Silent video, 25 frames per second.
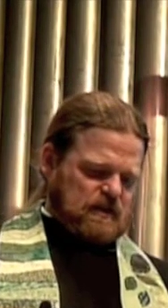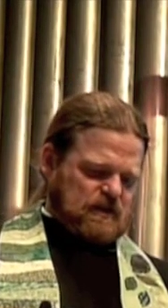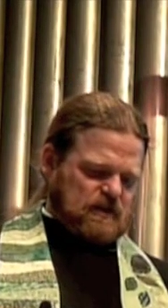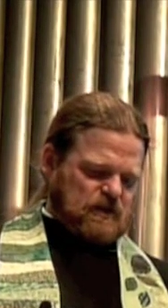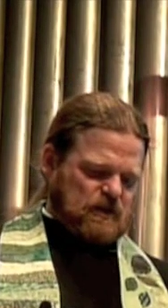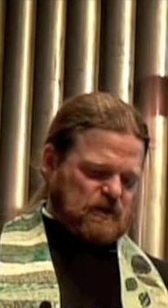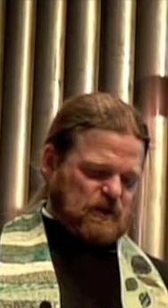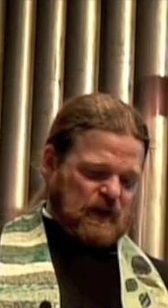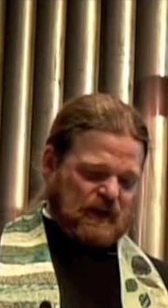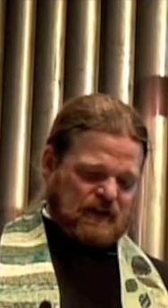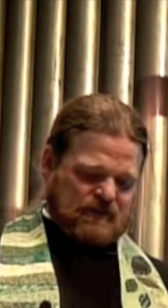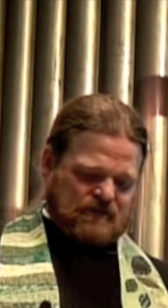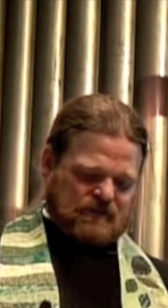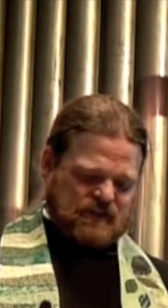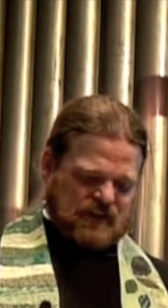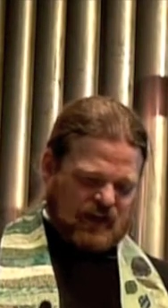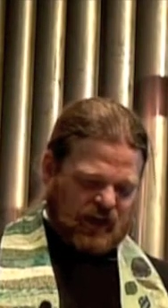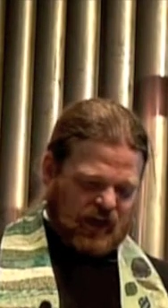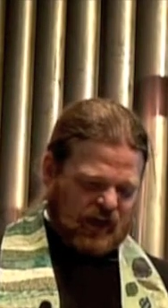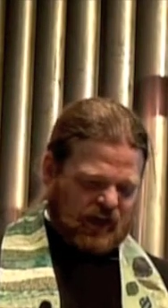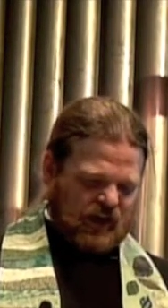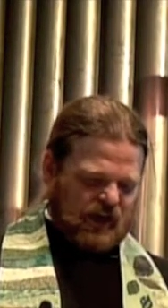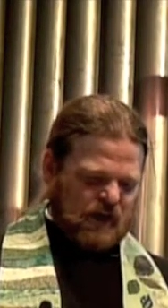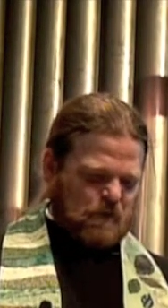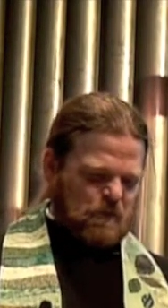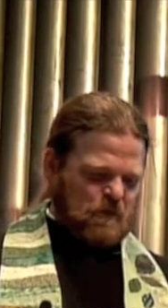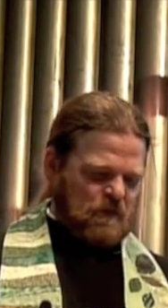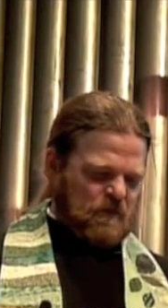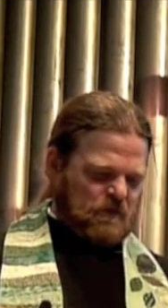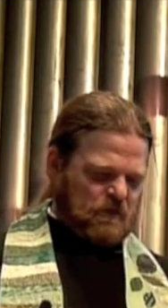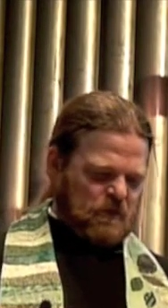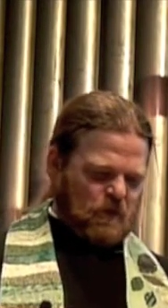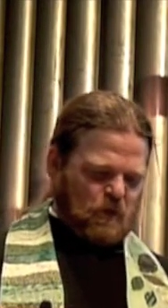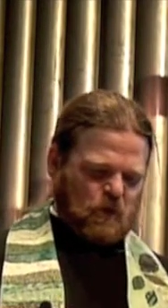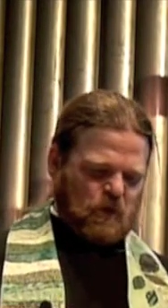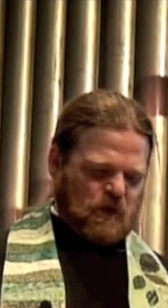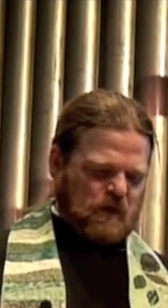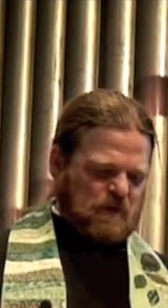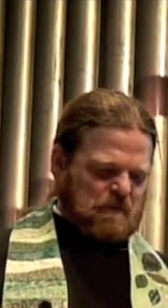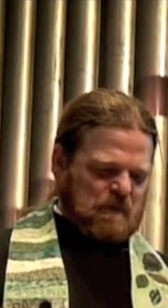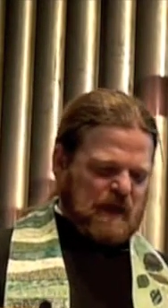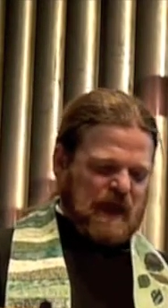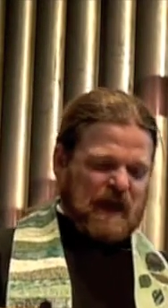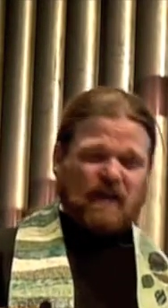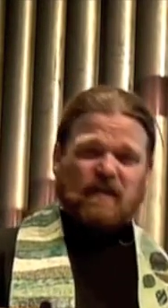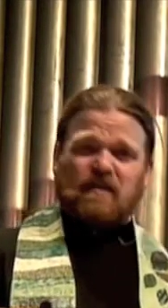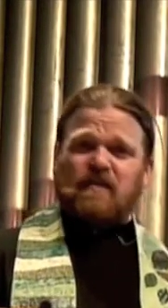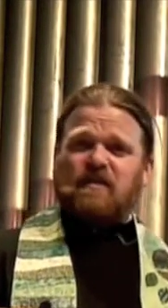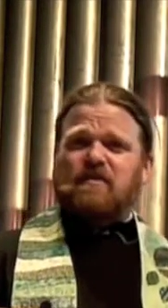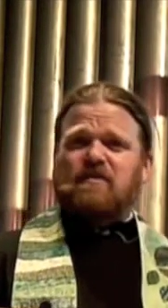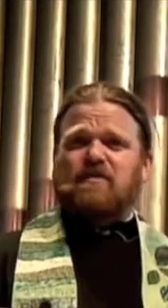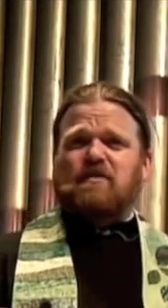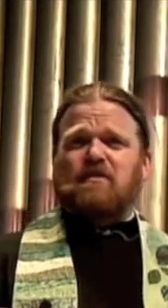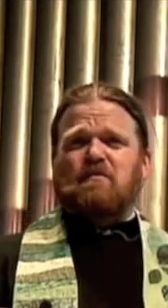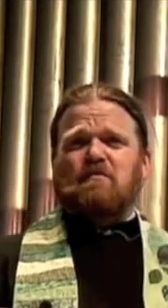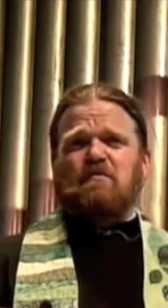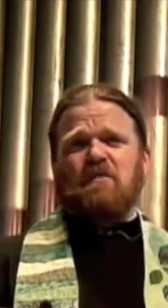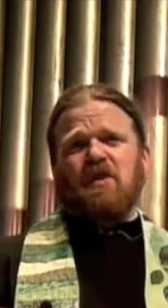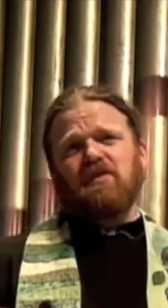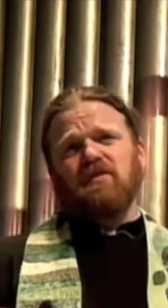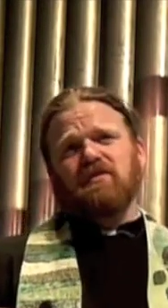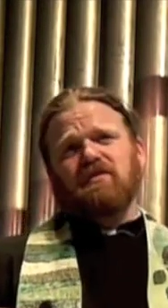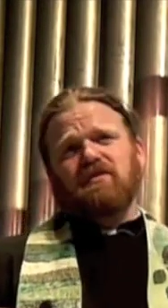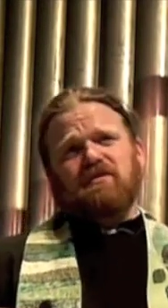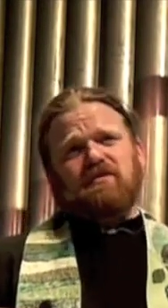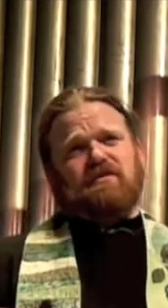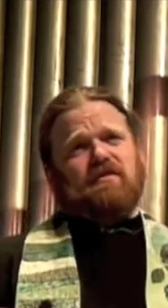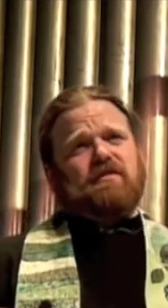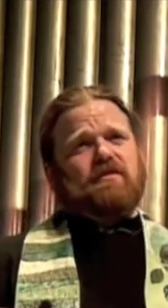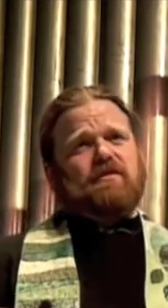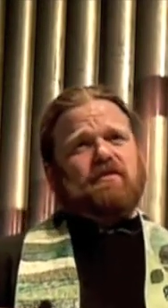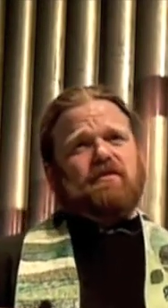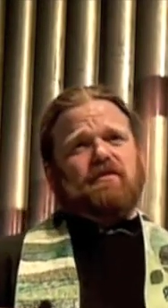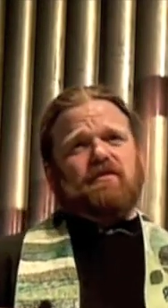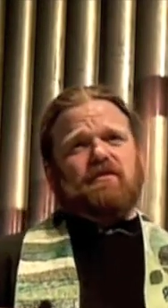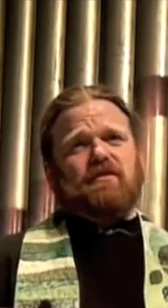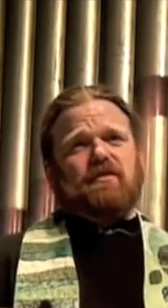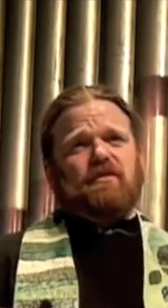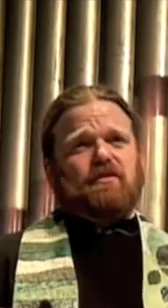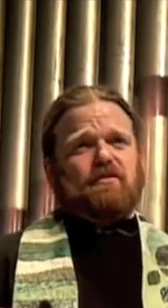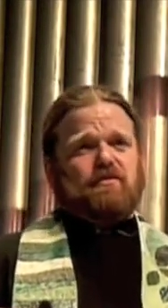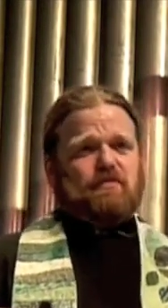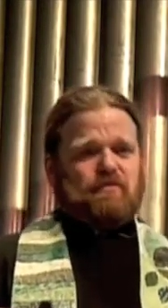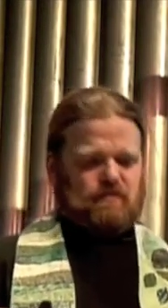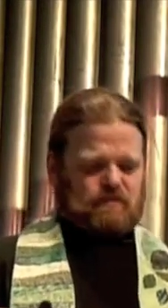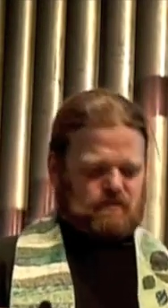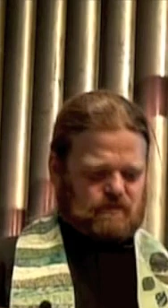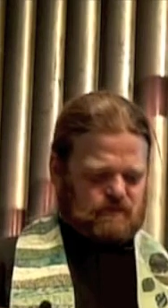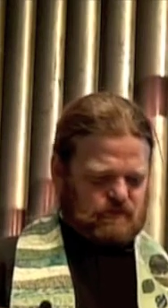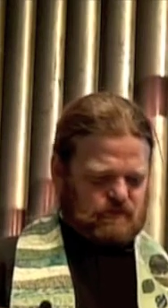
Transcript: Do you have time for what matters most to you?